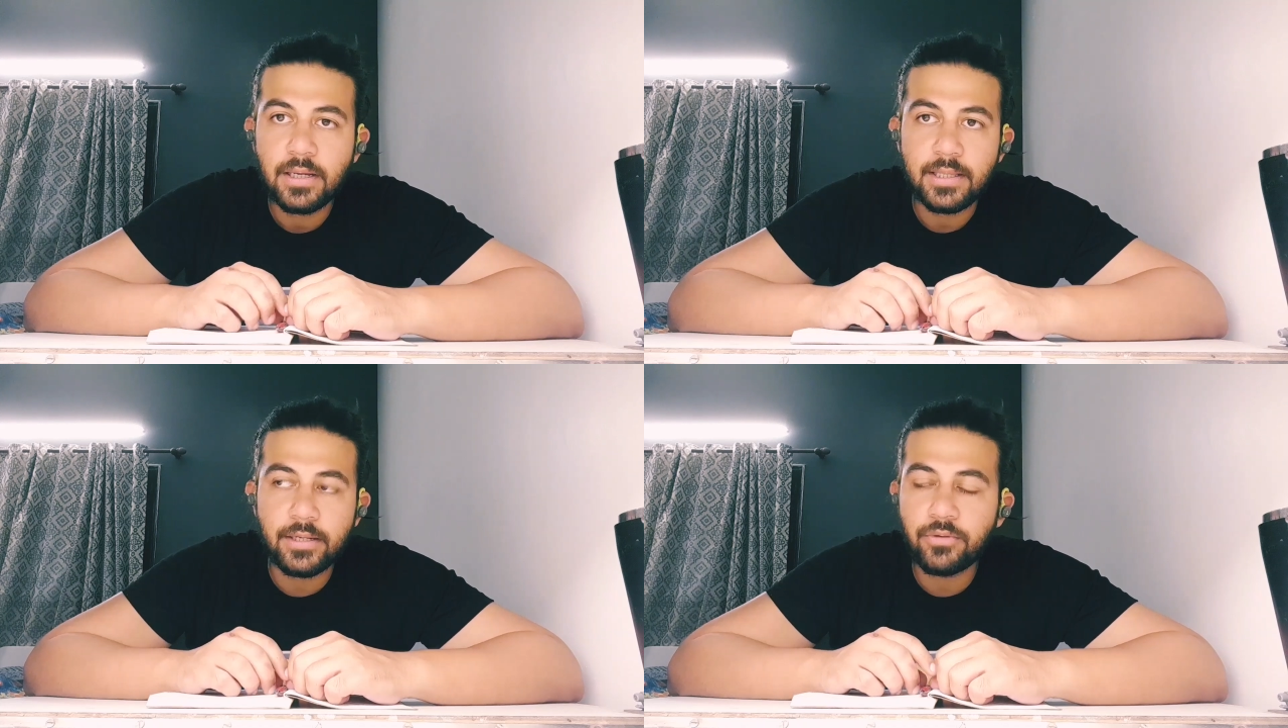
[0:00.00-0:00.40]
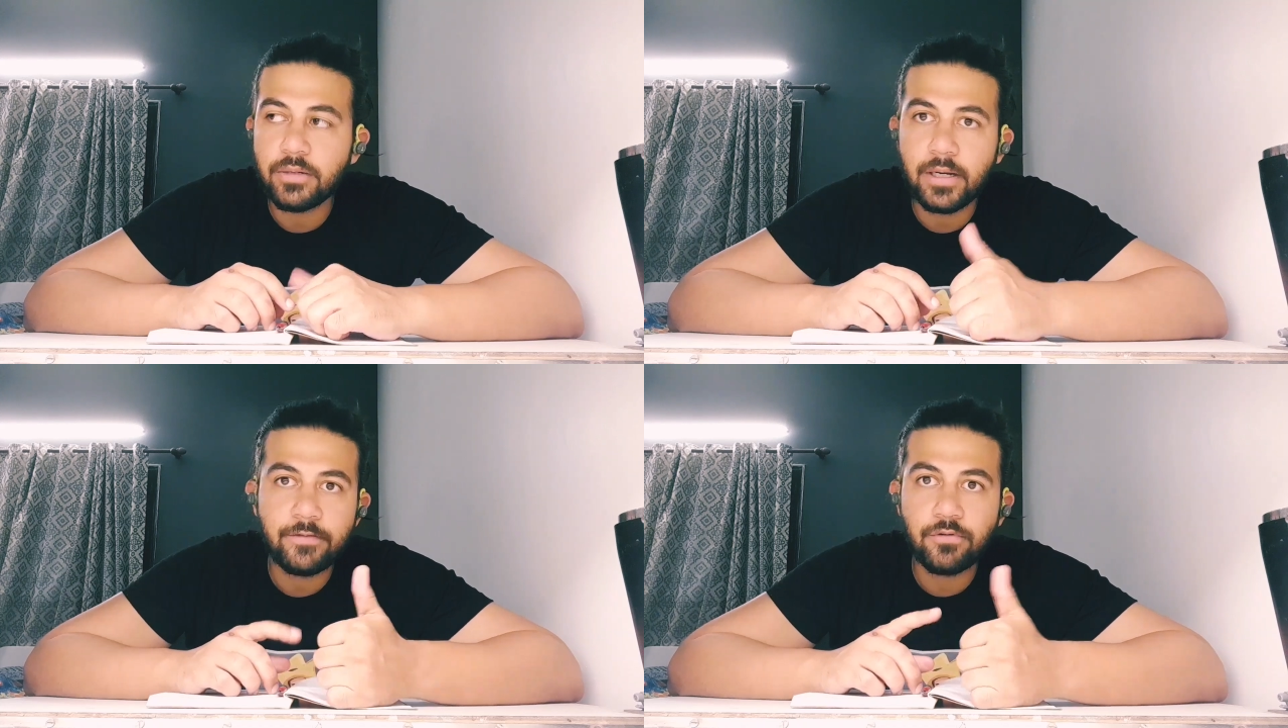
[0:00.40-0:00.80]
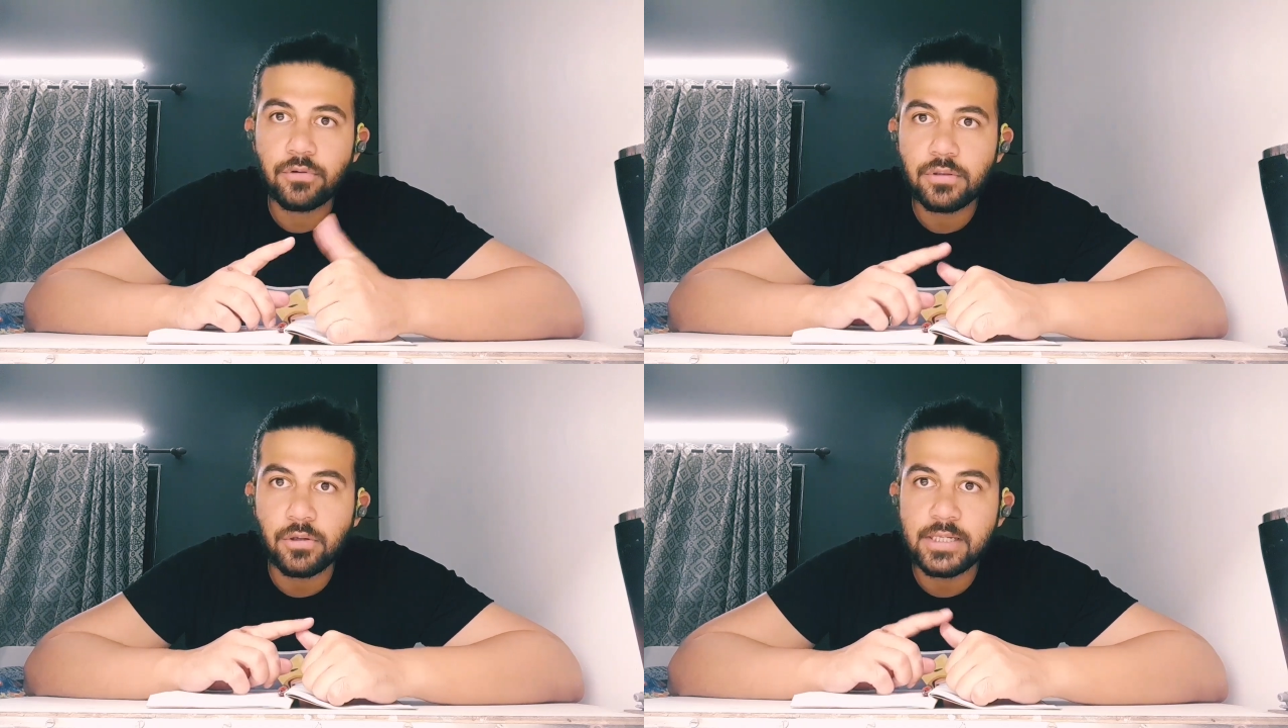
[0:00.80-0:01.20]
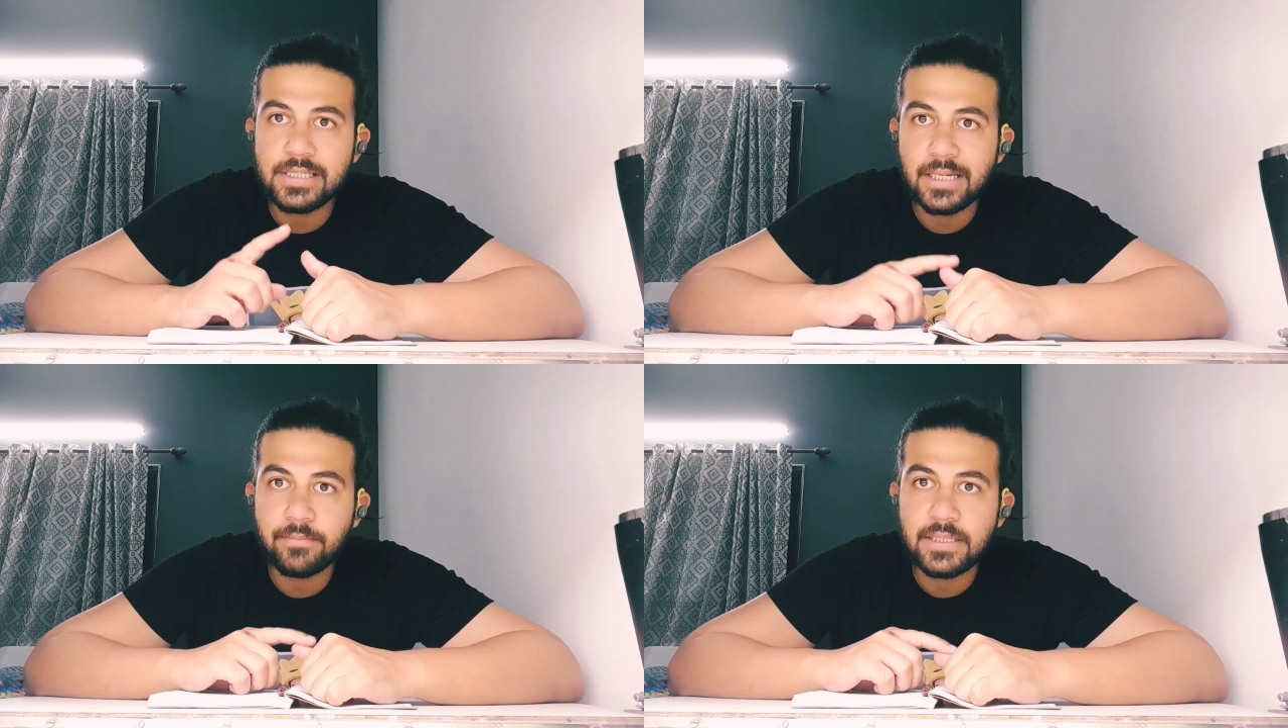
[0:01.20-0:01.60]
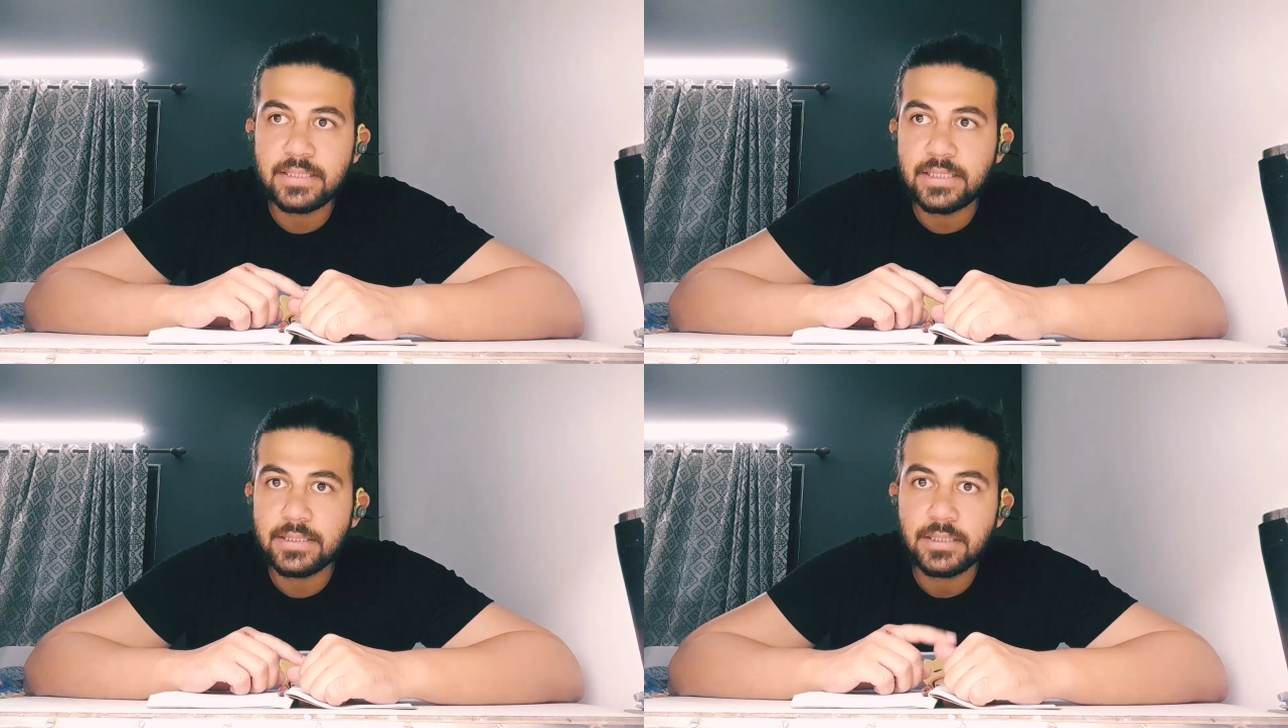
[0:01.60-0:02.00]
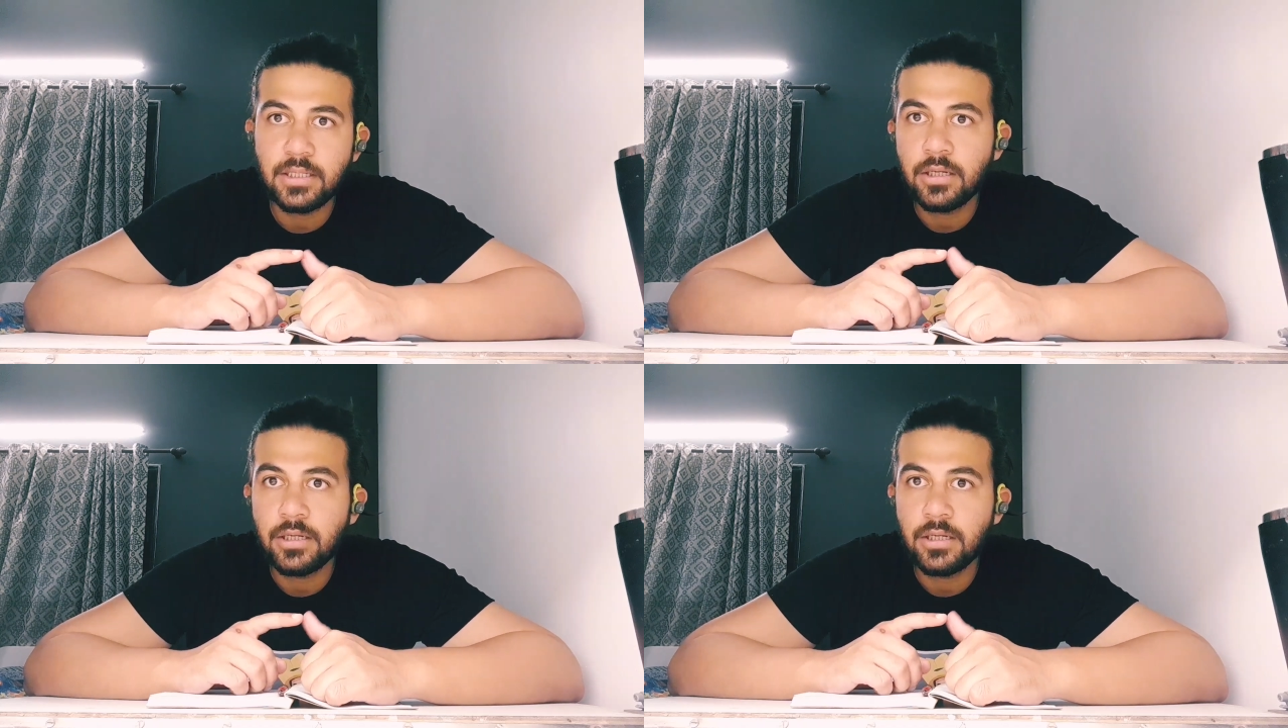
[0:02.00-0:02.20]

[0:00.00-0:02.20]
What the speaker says: that you require for cocktails like Bees Knees,